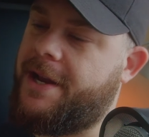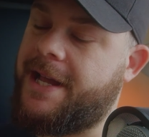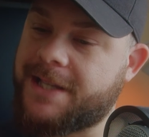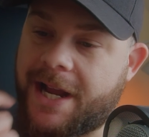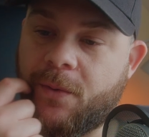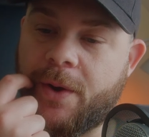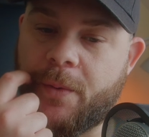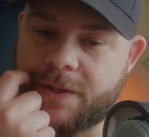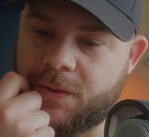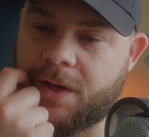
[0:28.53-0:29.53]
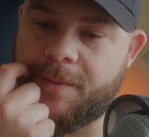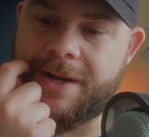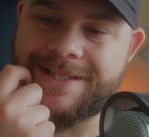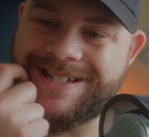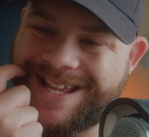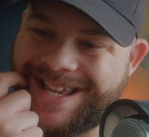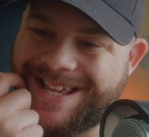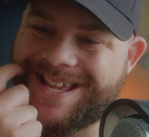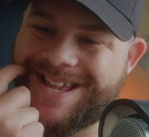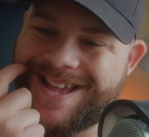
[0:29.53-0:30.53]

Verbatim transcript: And that's kind of what I want to talk about today.